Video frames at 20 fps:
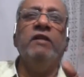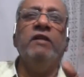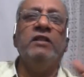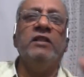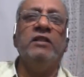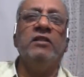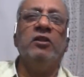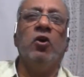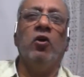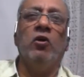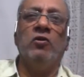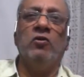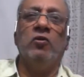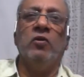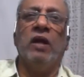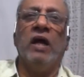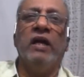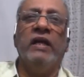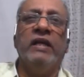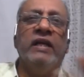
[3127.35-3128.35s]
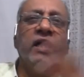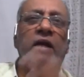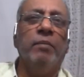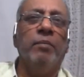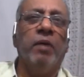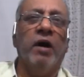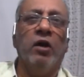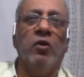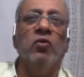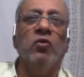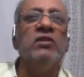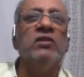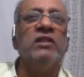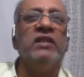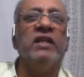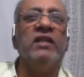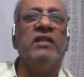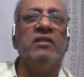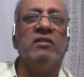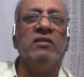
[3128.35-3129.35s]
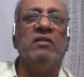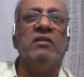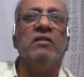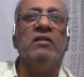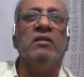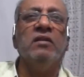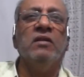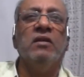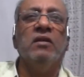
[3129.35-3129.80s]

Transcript: which is Ortolani and Barlow's test.